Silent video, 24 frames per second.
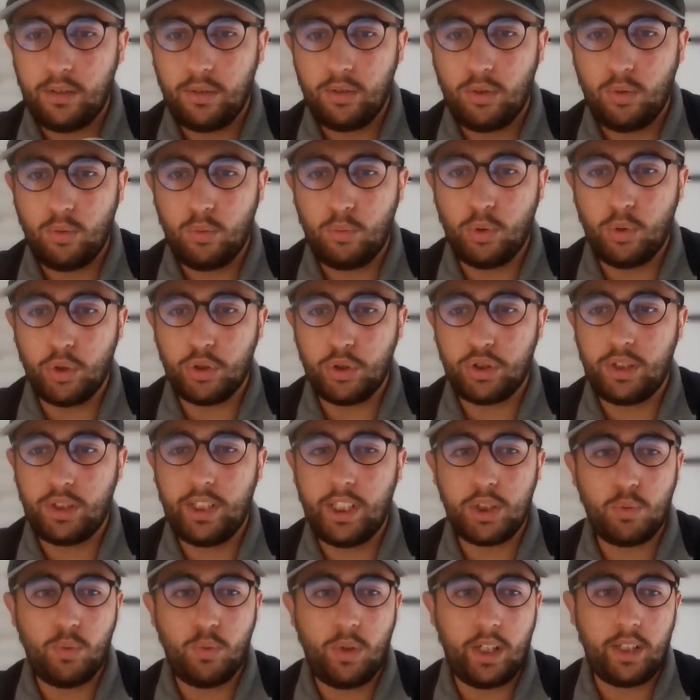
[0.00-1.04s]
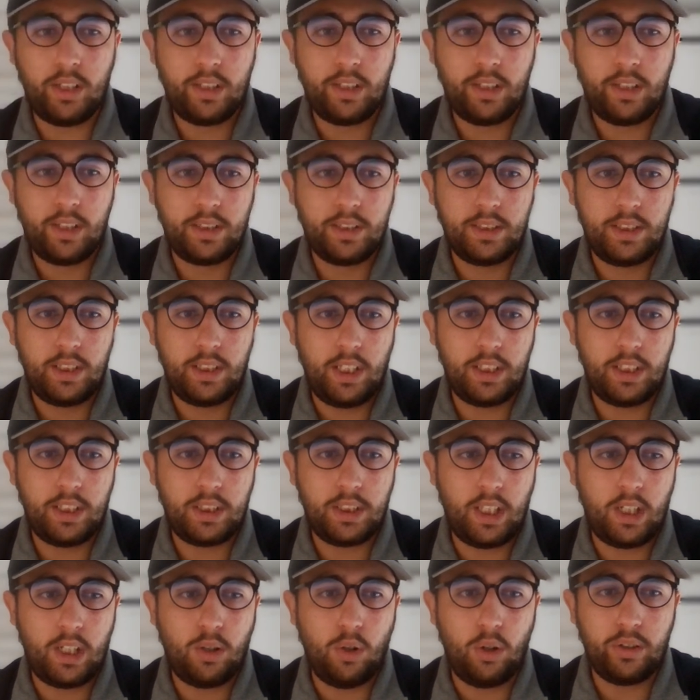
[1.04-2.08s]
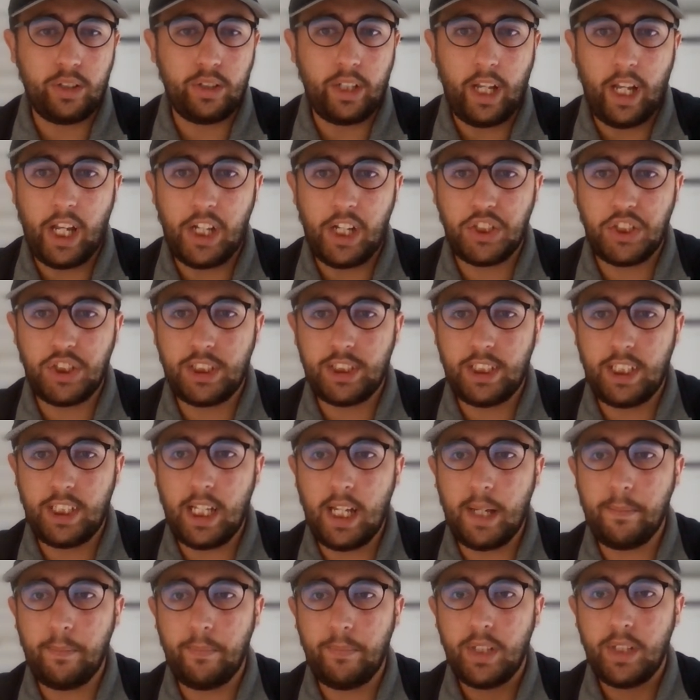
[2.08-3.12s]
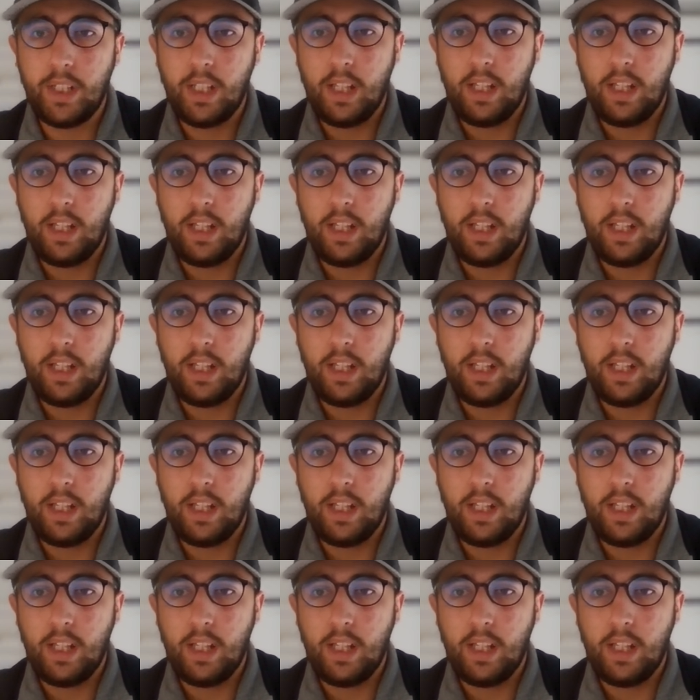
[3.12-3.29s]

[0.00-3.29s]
was this one, is the called Hey GTM,